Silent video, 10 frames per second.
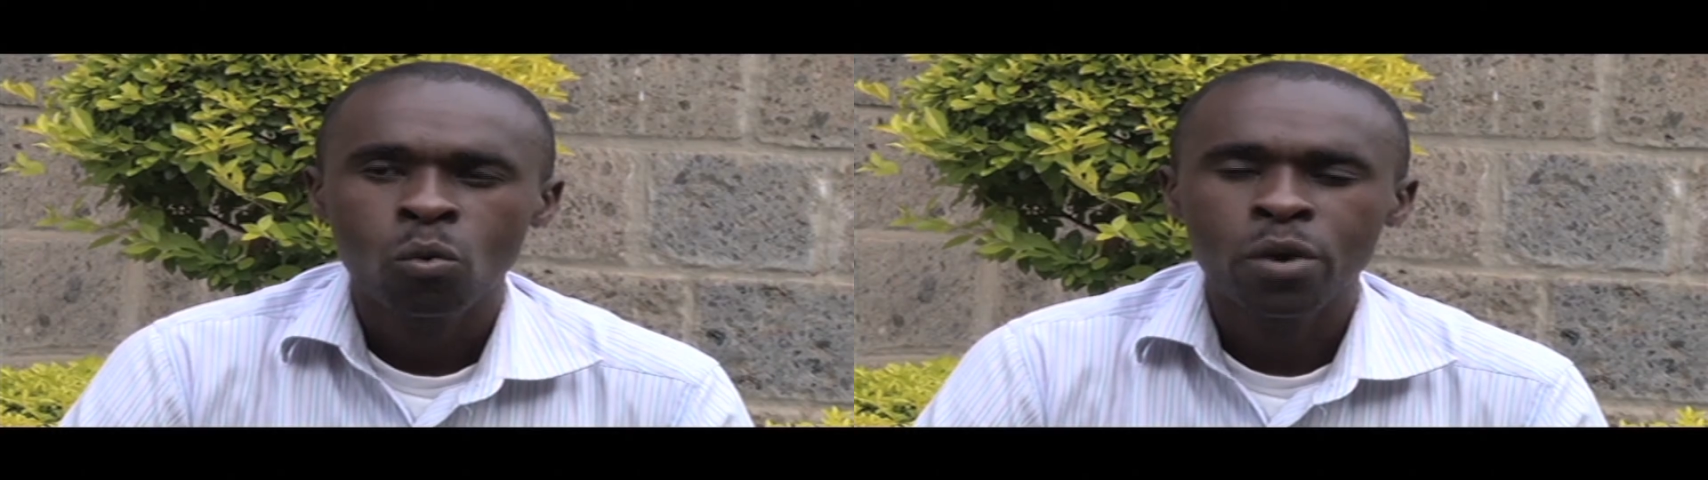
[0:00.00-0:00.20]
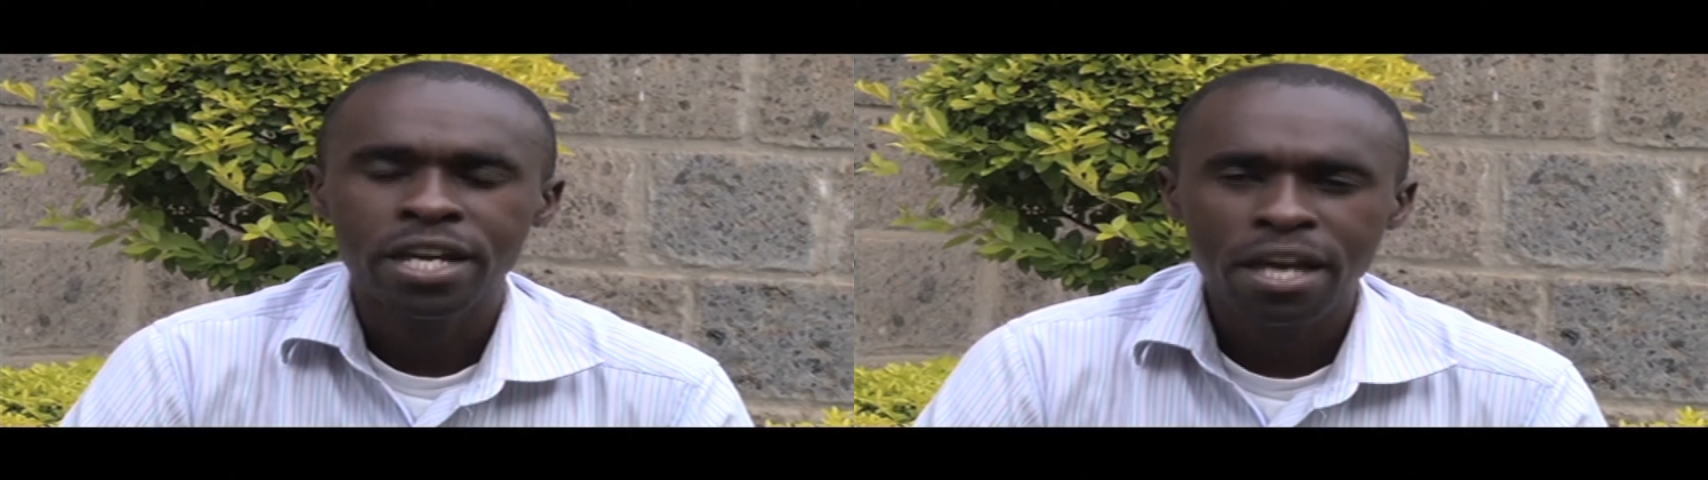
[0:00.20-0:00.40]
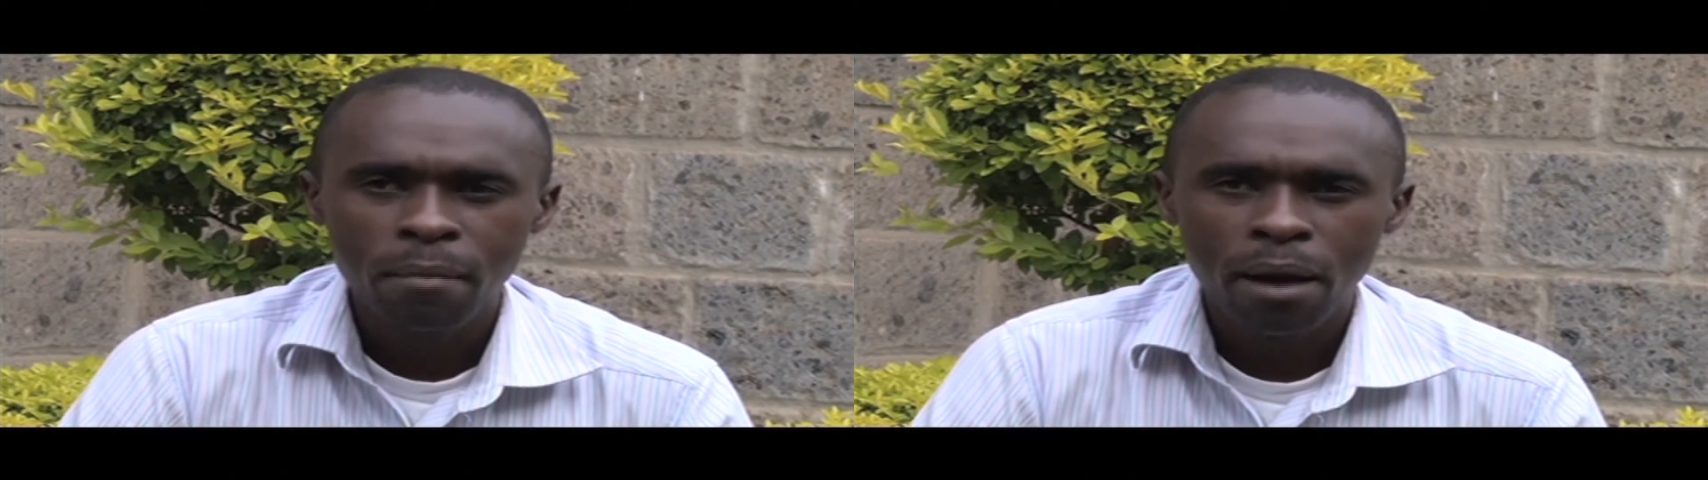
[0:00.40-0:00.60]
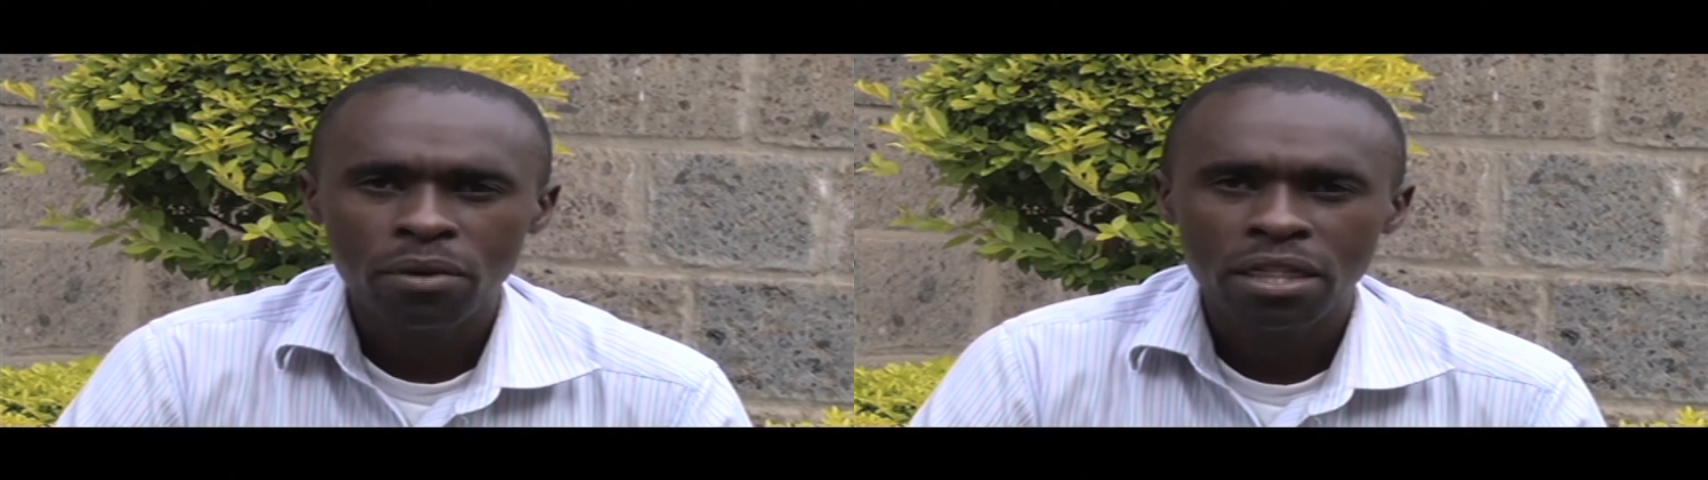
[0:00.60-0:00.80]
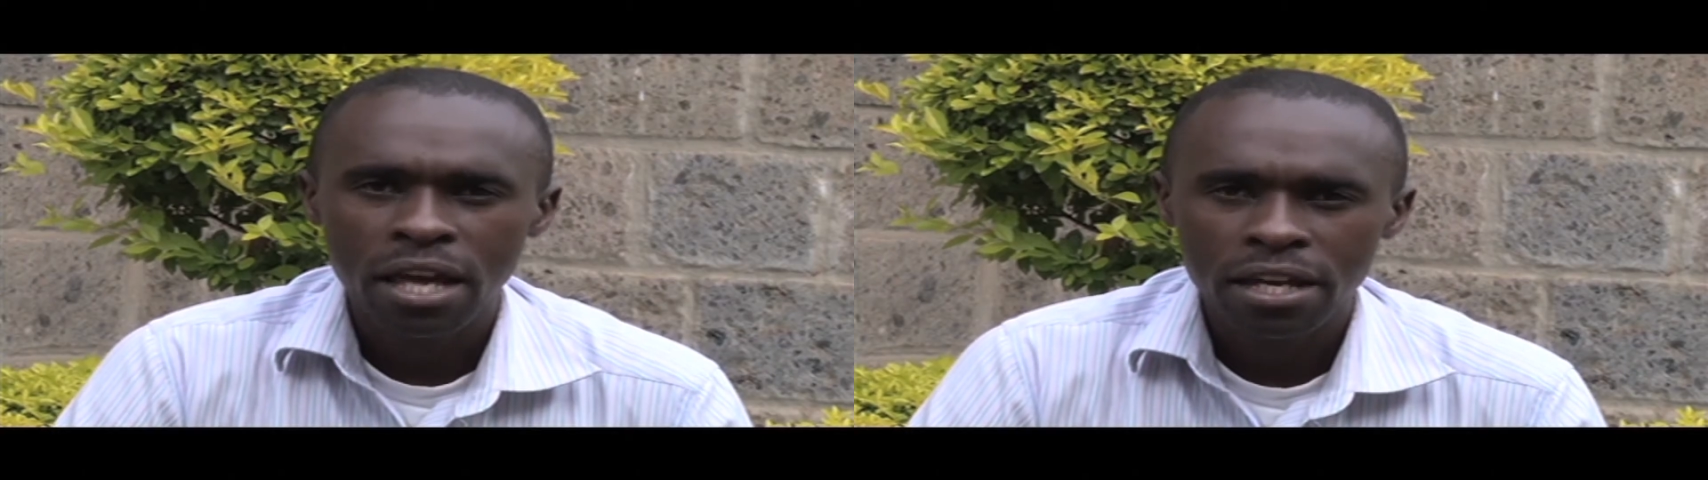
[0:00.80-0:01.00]
We came up
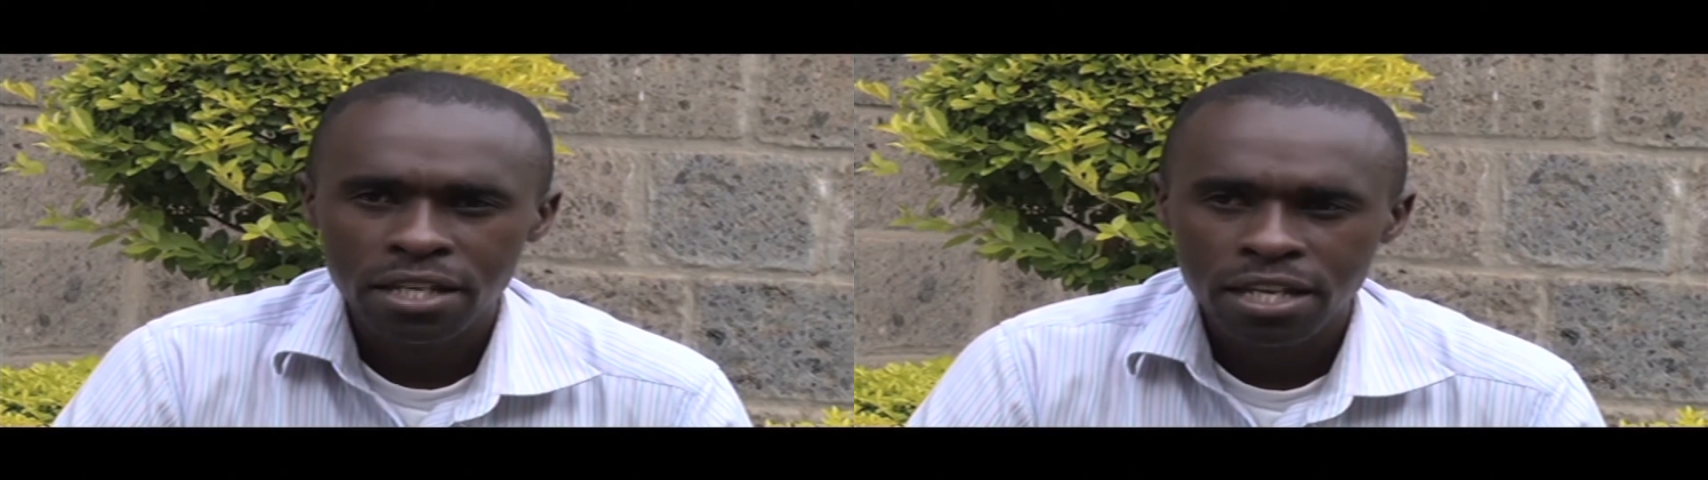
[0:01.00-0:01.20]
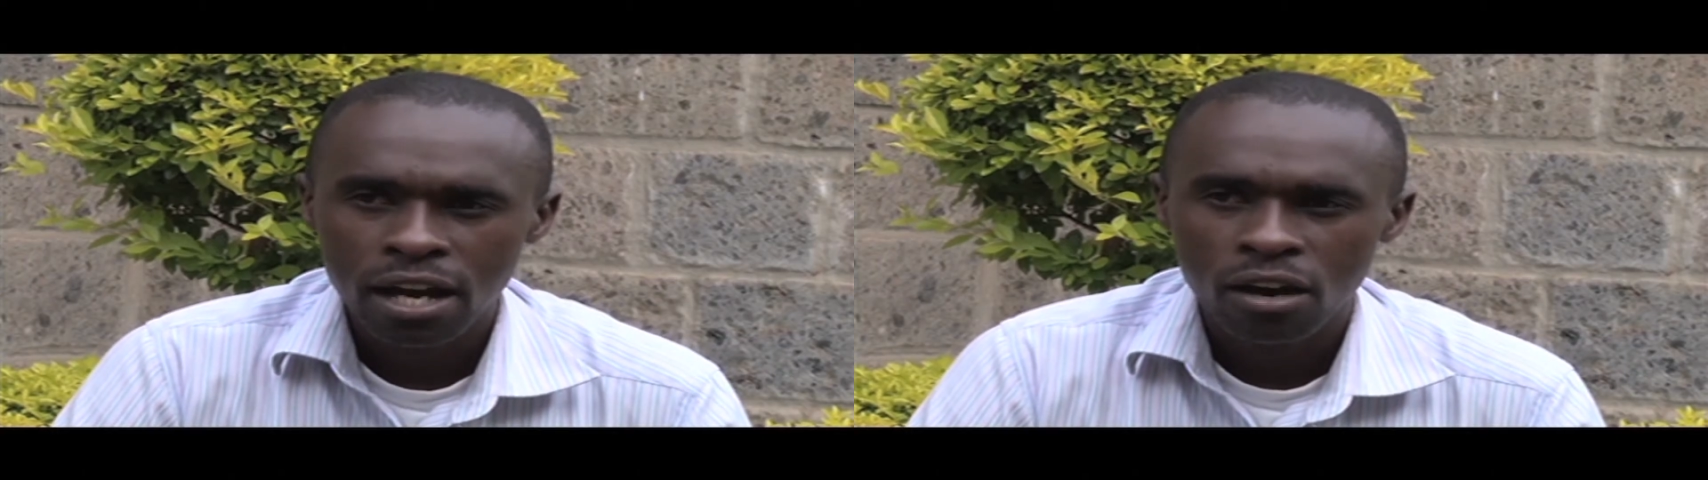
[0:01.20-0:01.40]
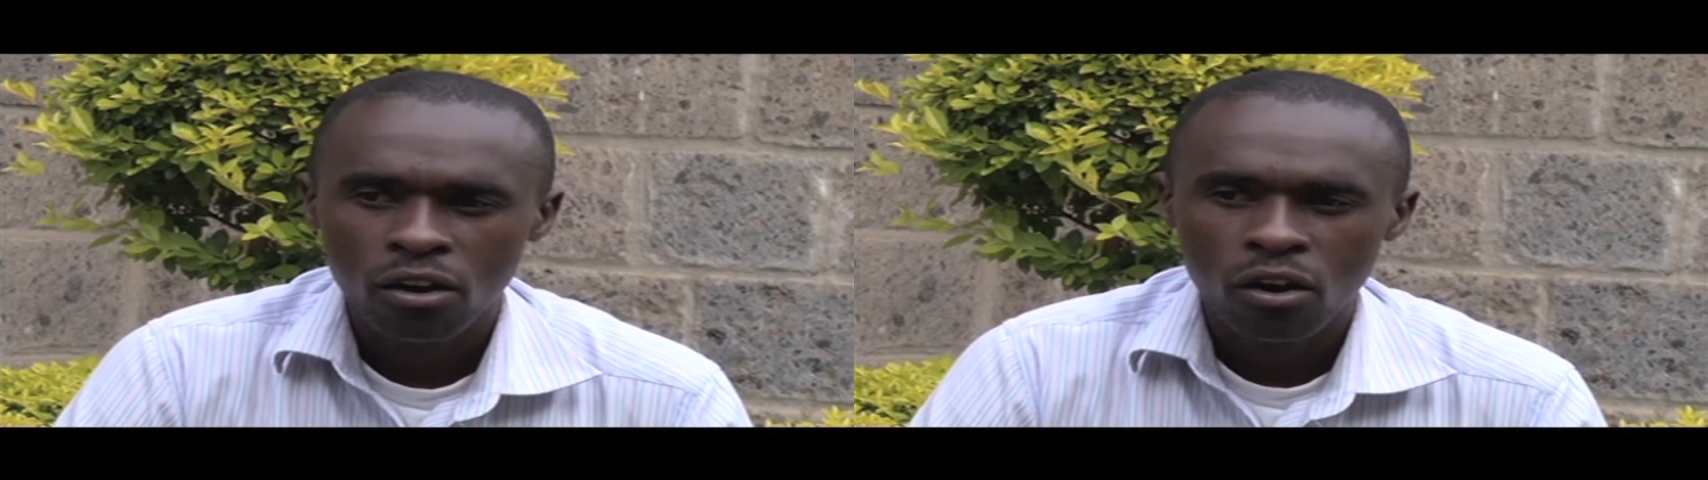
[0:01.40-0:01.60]
with the idea